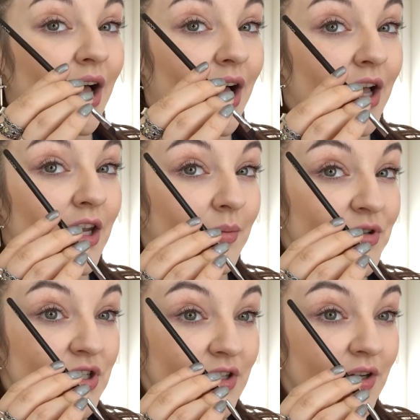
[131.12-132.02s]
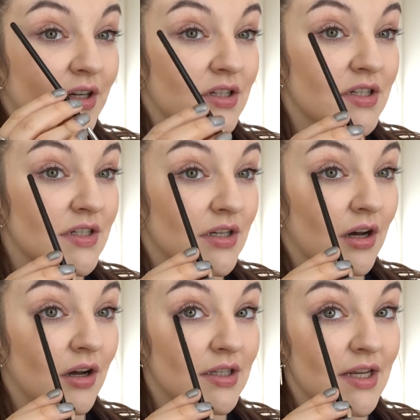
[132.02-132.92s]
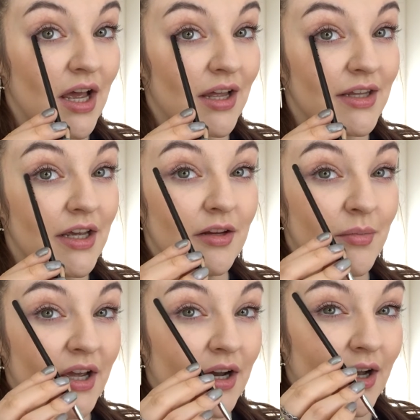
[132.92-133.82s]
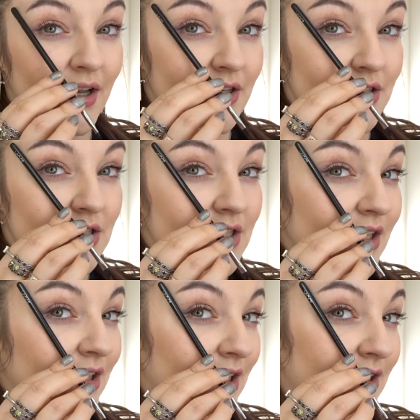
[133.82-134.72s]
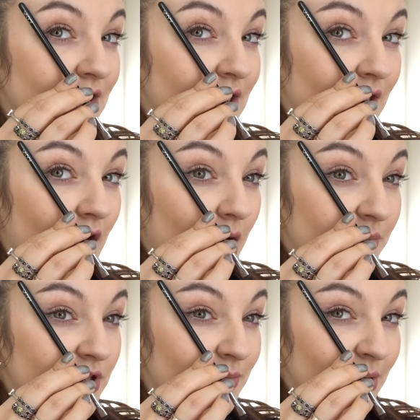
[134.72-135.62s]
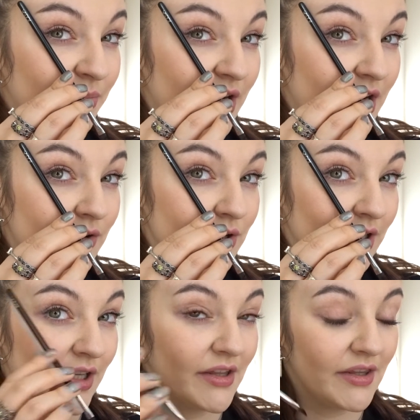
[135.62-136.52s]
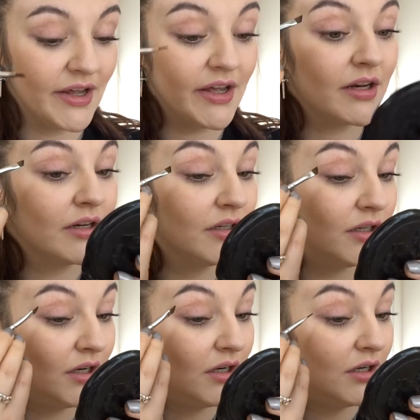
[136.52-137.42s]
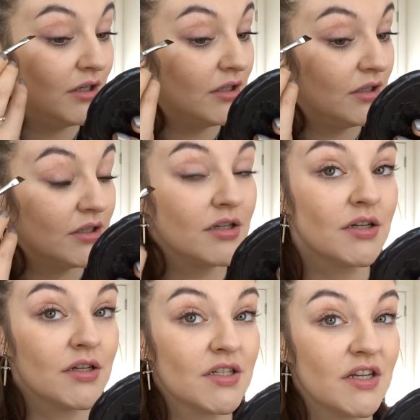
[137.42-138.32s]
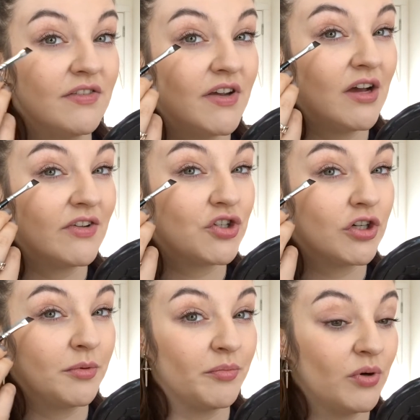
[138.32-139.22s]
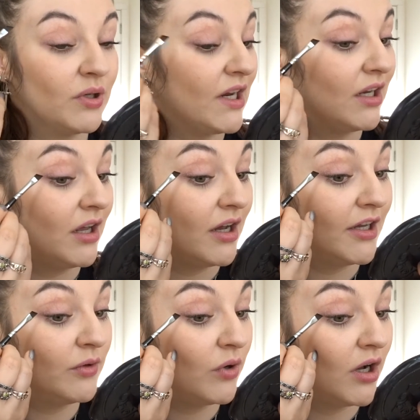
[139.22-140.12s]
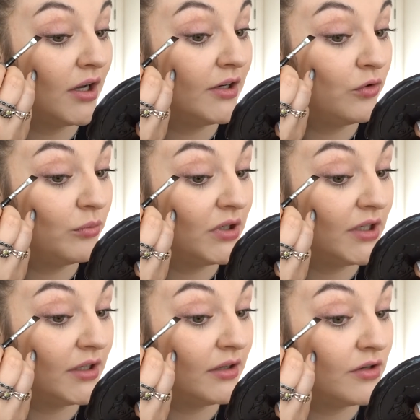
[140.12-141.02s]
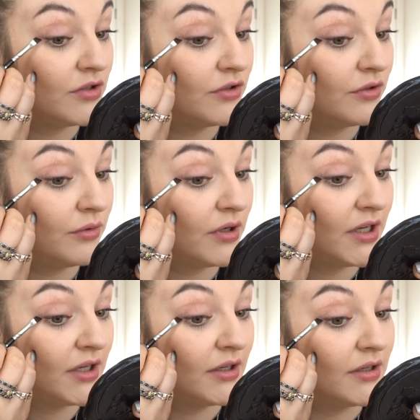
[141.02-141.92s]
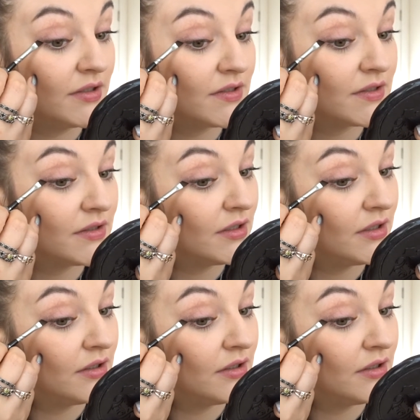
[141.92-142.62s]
And I'm just going to start at the end of my eye, just kind of leading up to my brow like that. So if you're having trouble pulling a line, what I normally do is...